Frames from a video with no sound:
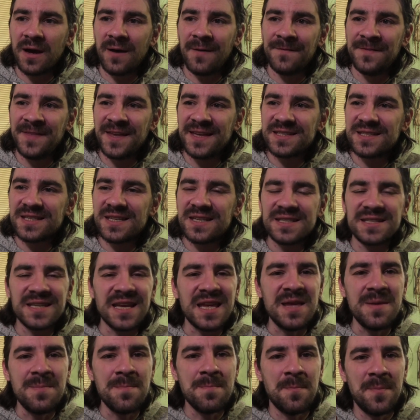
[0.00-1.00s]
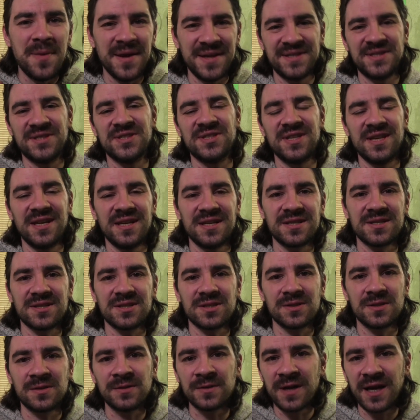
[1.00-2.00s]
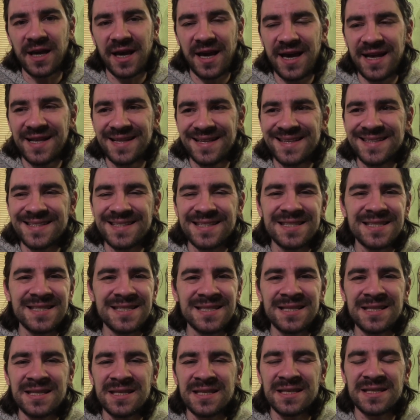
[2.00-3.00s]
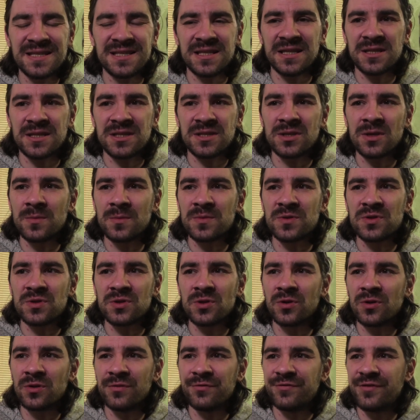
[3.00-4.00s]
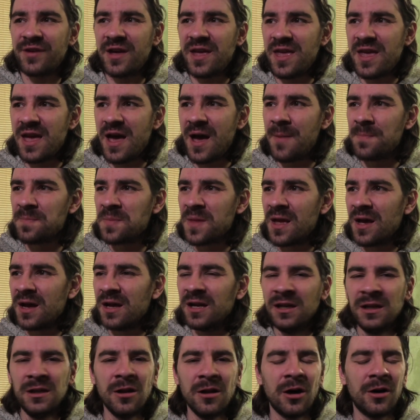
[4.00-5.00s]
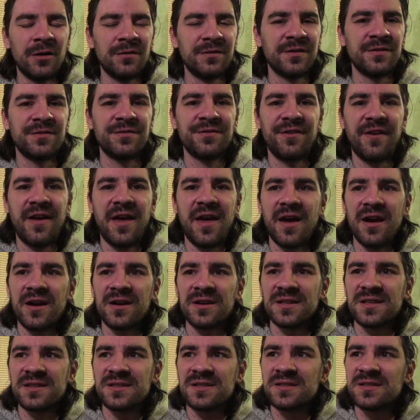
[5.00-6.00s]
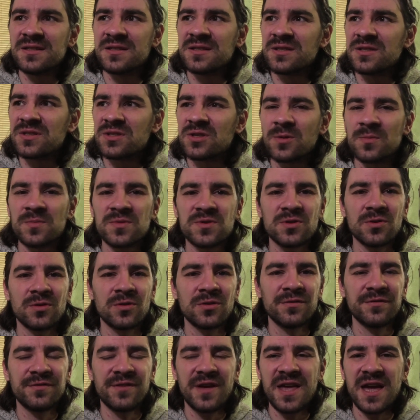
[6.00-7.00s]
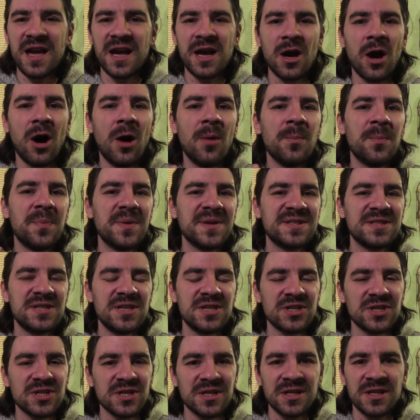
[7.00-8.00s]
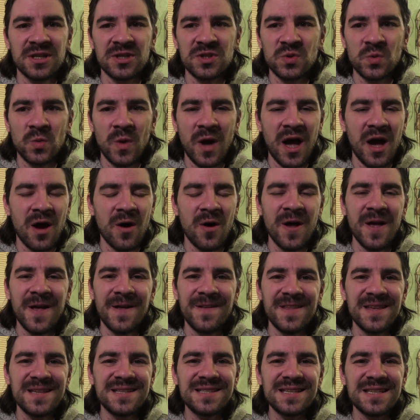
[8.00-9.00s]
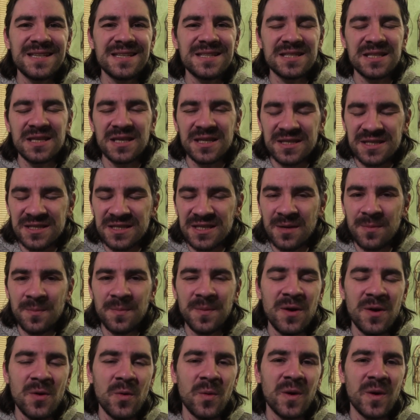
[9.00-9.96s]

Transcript: This is a business, okay? This isn't some sort of a love affair. This isn't some sort of a competition as well. This is simply,